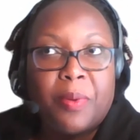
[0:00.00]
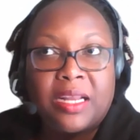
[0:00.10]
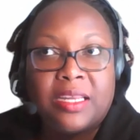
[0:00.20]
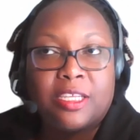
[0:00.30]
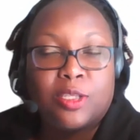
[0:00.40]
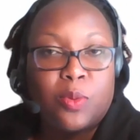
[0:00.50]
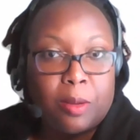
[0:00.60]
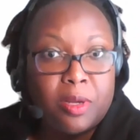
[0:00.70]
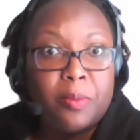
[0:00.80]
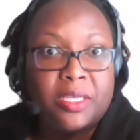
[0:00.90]
partners who are
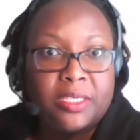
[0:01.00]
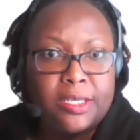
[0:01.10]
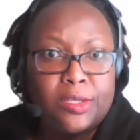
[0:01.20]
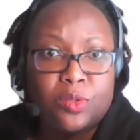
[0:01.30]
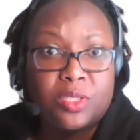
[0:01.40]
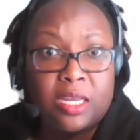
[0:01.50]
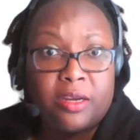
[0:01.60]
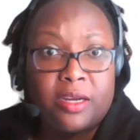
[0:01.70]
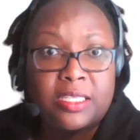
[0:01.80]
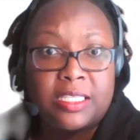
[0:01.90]
implementing in those
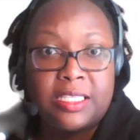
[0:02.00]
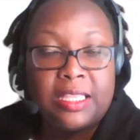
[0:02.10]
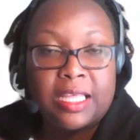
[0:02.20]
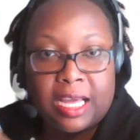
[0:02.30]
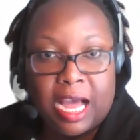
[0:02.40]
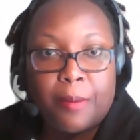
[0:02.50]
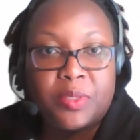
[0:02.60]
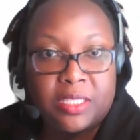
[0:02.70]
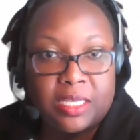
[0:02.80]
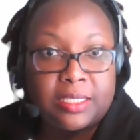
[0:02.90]
areas see the
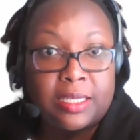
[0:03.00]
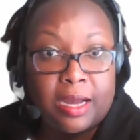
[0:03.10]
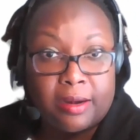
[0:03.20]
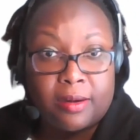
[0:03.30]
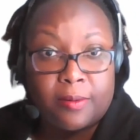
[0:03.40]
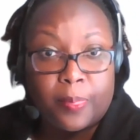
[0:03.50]
gaps that are